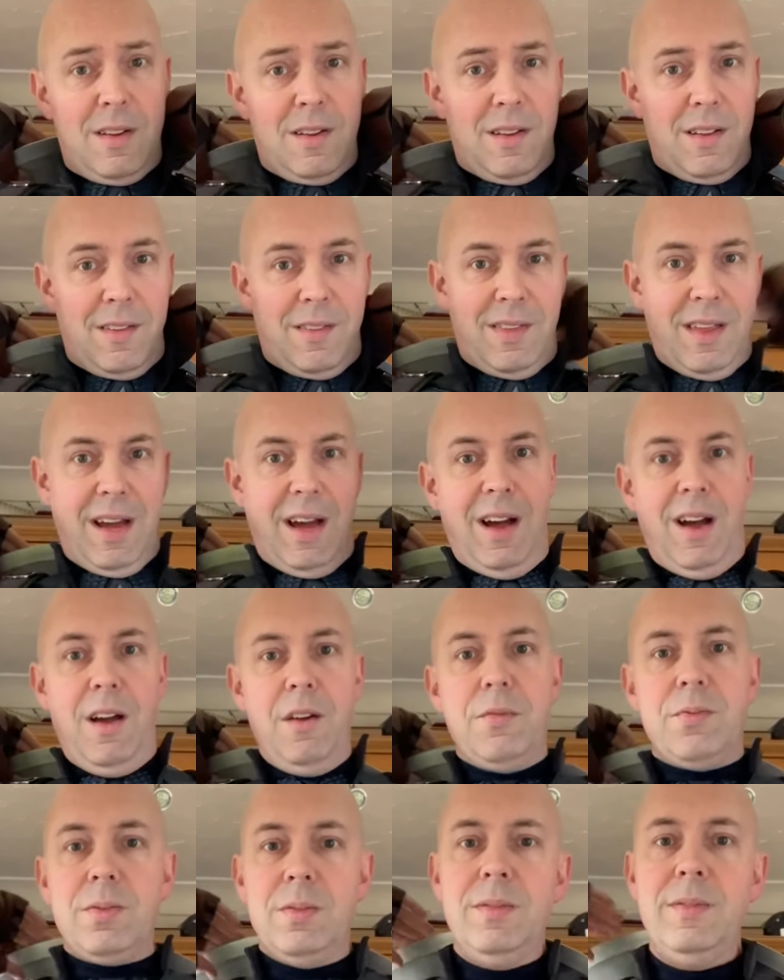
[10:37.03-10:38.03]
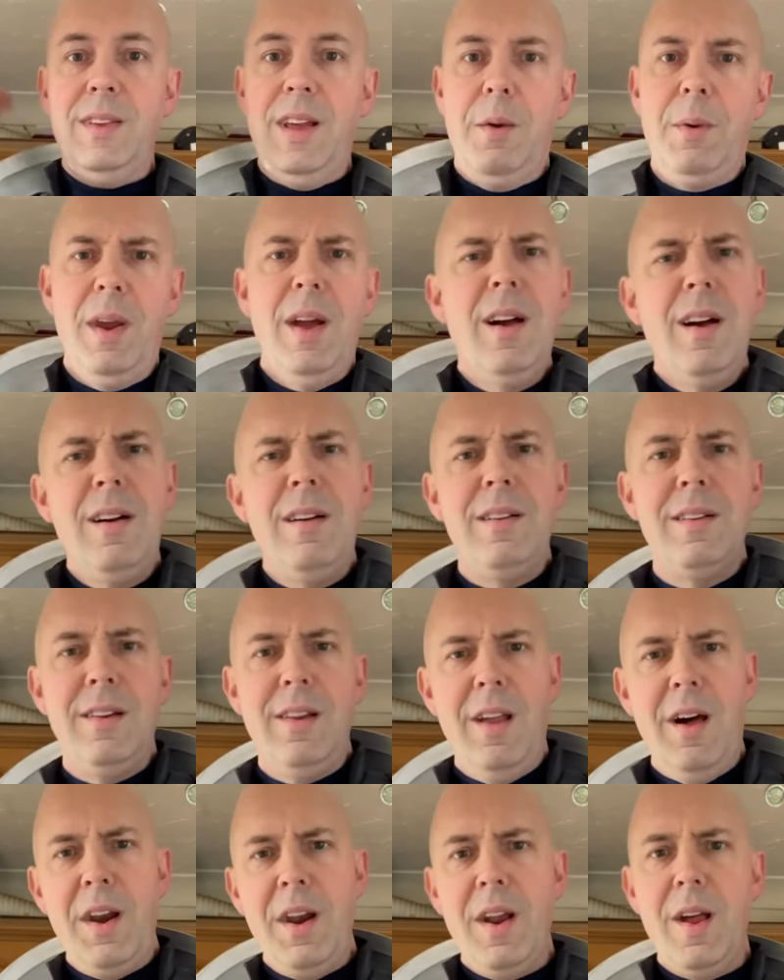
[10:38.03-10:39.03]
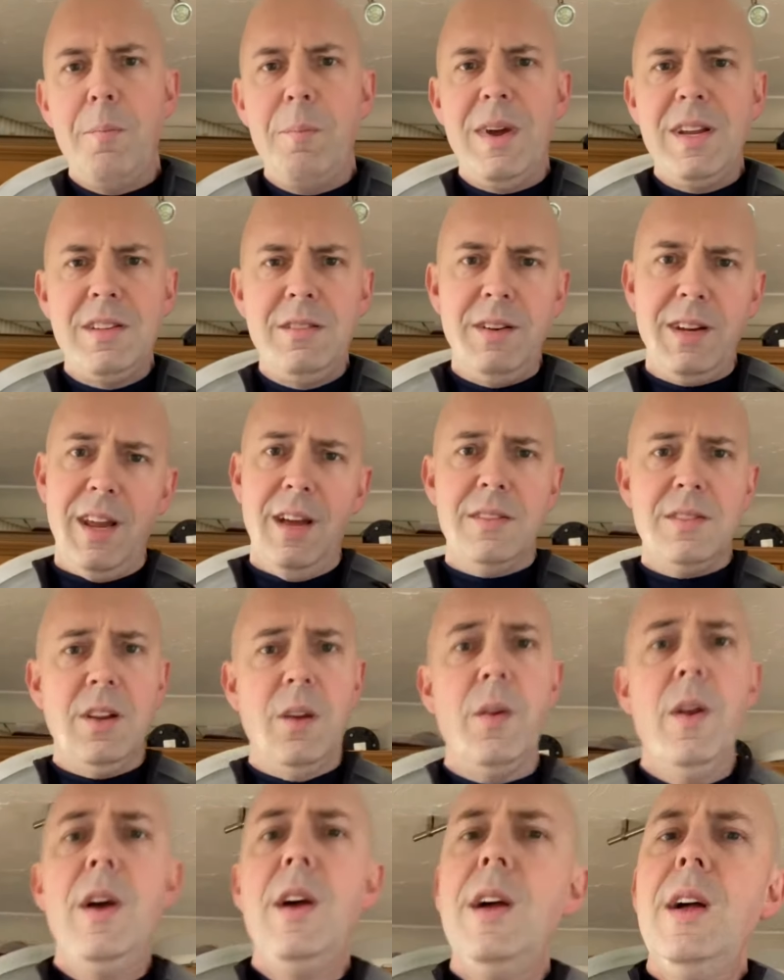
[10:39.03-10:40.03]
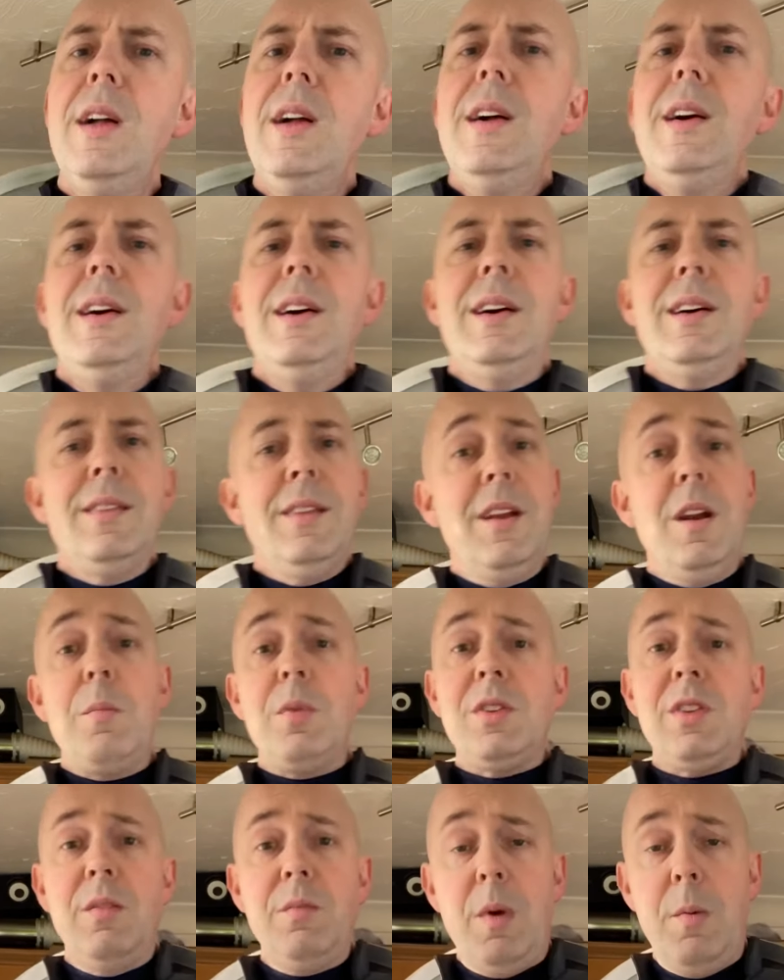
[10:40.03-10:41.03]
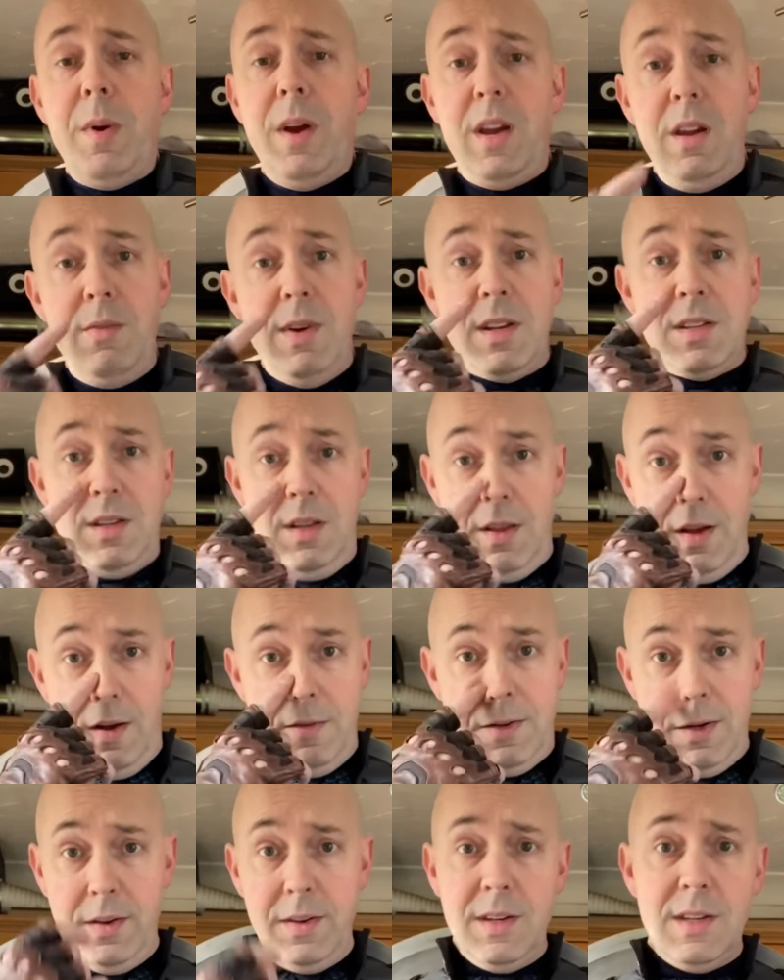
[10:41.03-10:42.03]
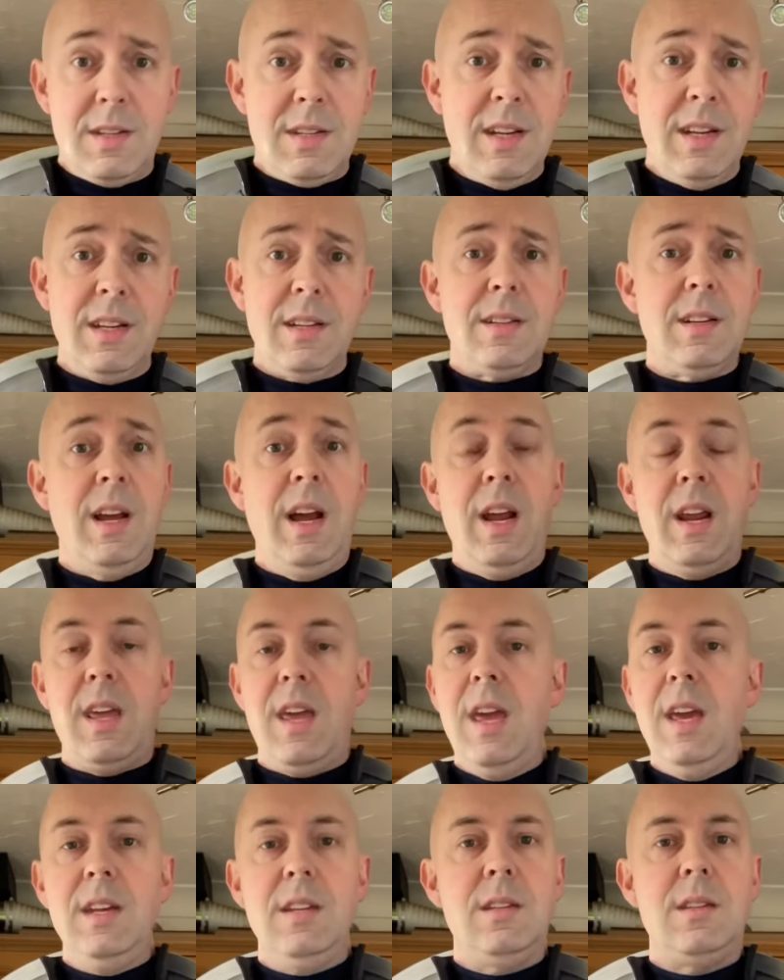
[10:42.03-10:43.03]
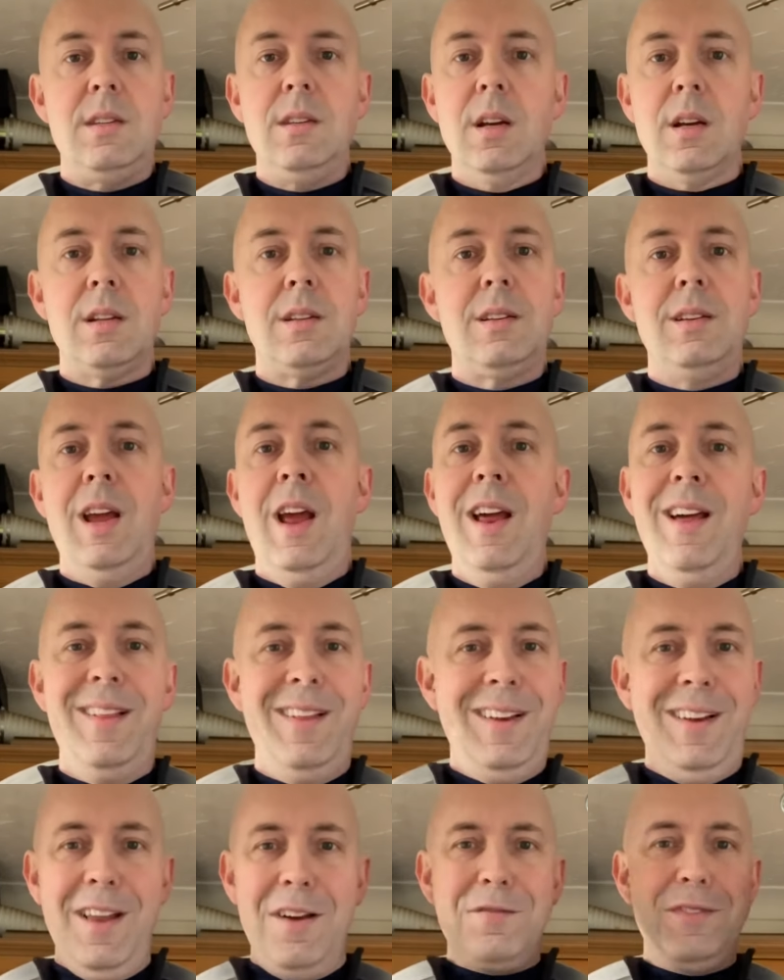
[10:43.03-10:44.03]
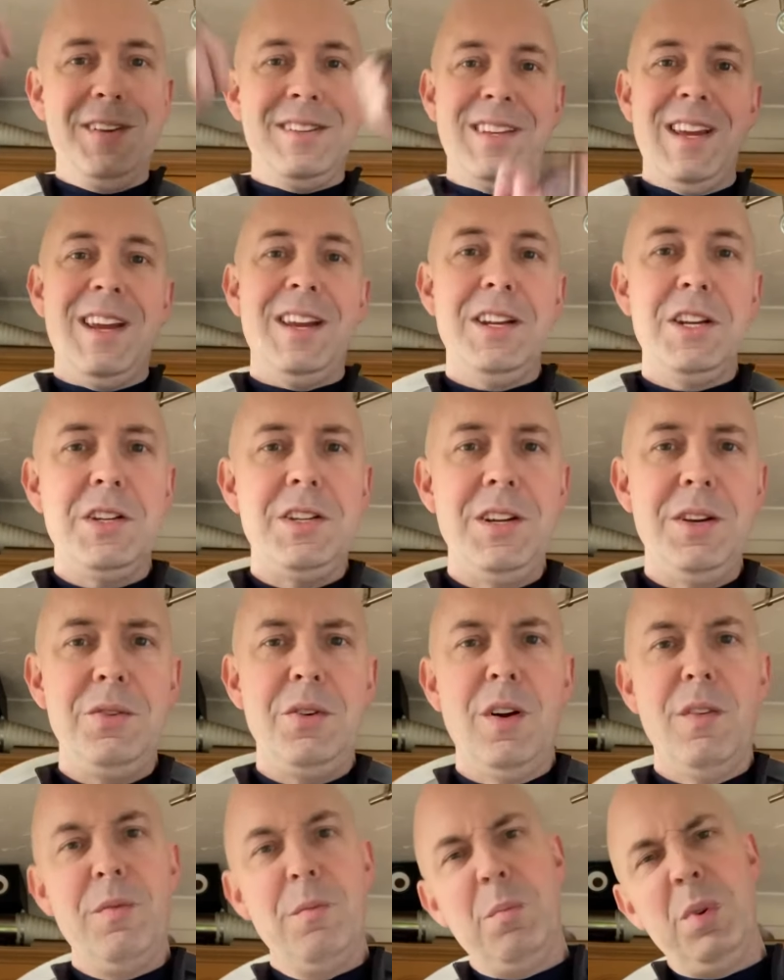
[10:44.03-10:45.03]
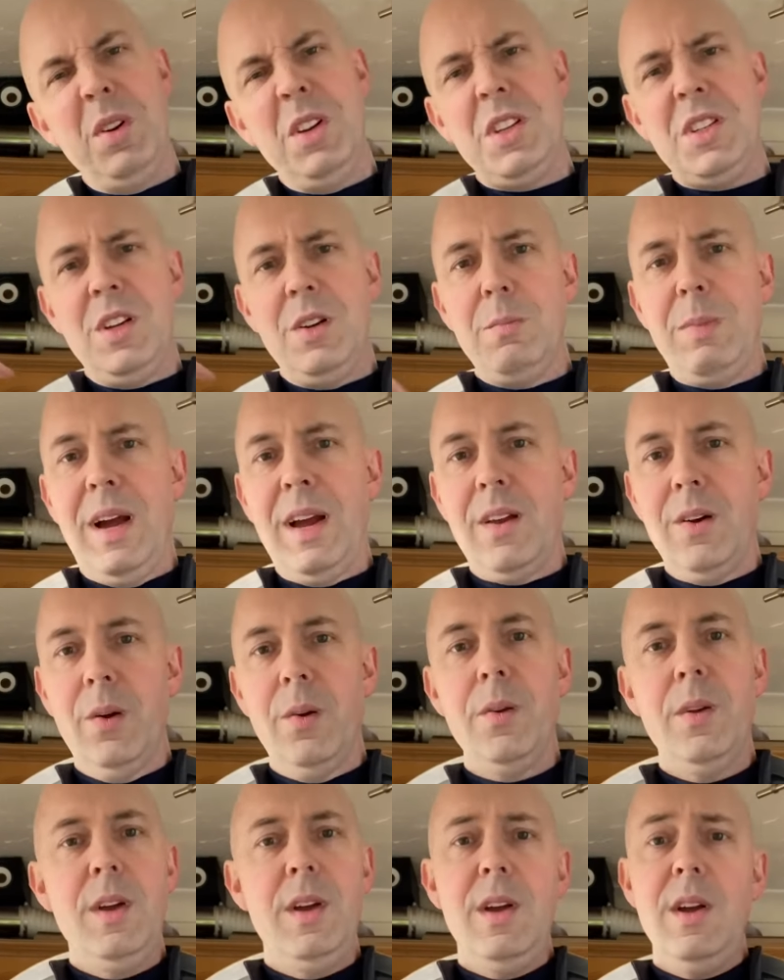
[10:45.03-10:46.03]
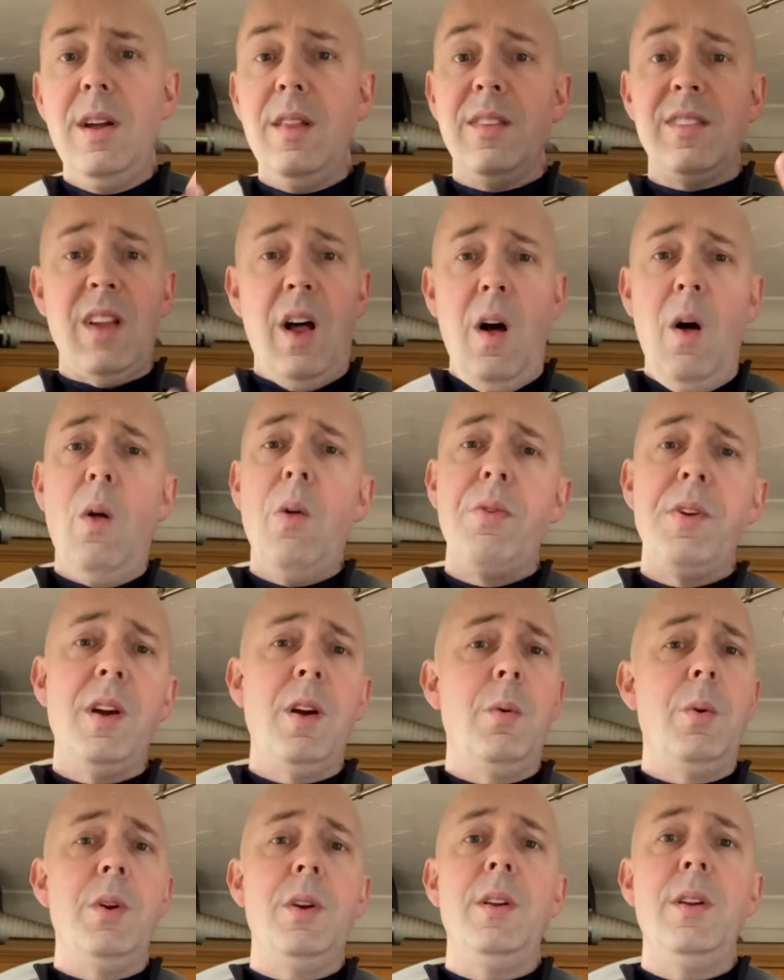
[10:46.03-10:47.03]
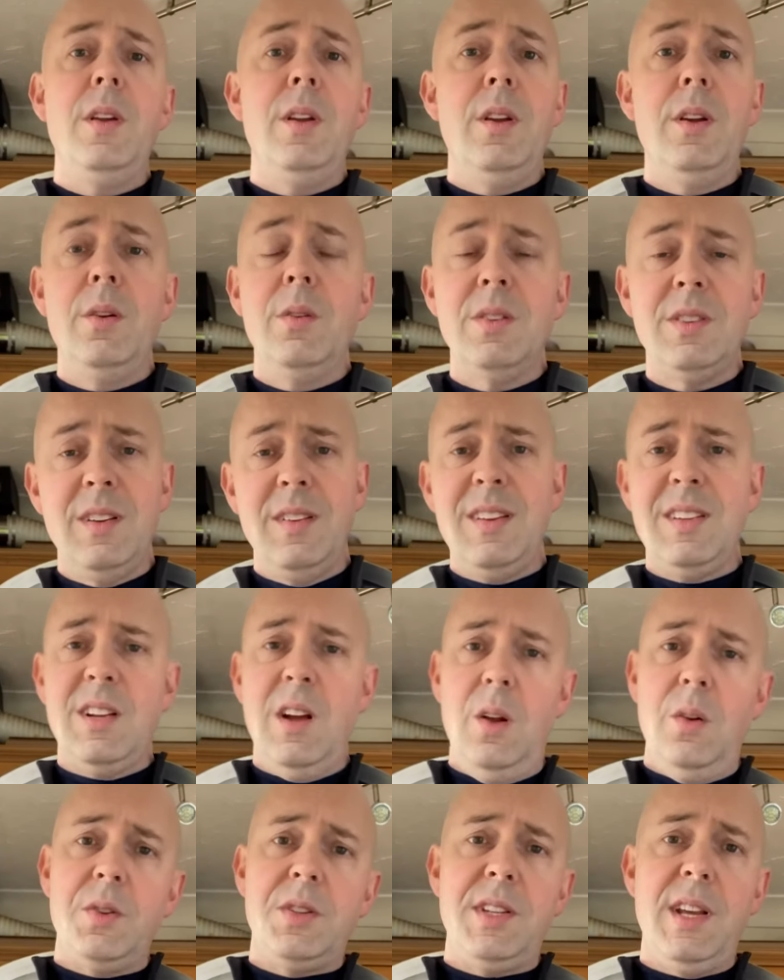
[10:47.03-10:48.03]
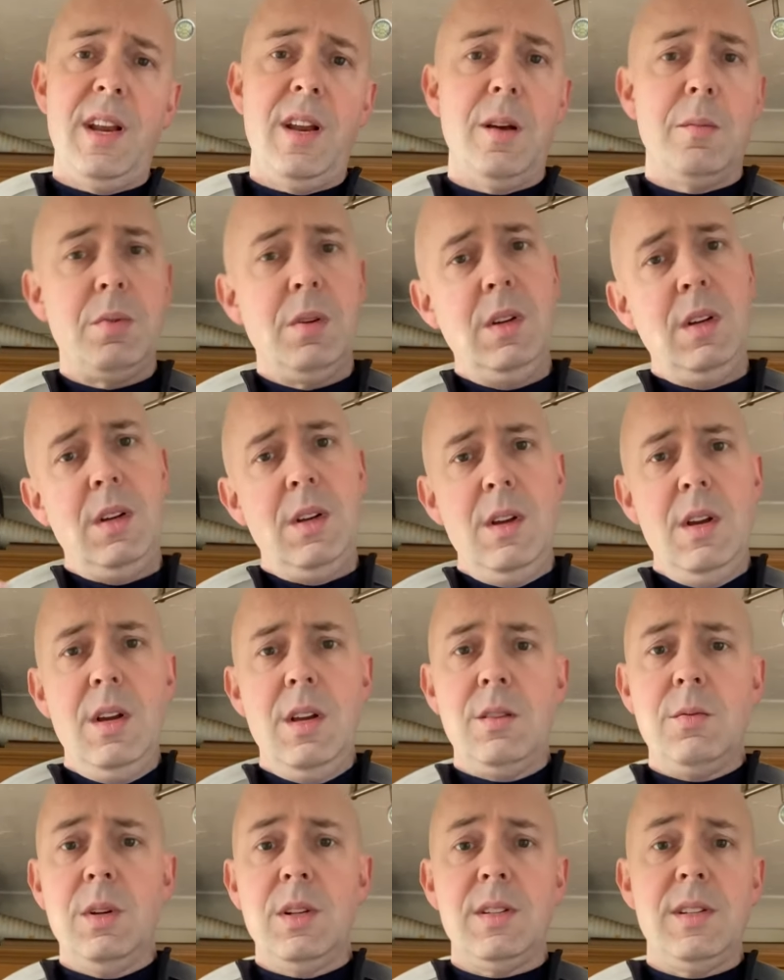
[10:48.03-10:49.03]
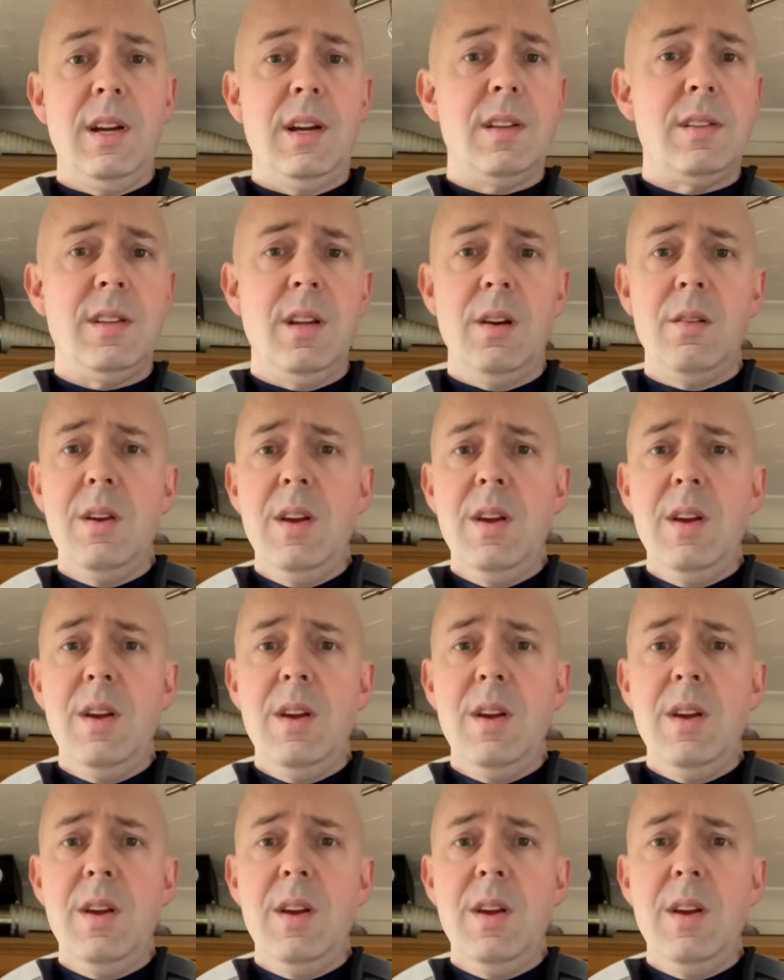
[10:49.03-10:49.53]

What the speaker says: that there we are, line it up better, it goes on. The number of times with my Bucky Rescue that I've done these things and kids just, I love you taking the shield off and putting the shield back on. It's the whole thing I wanted to do. So this whole setup works out. So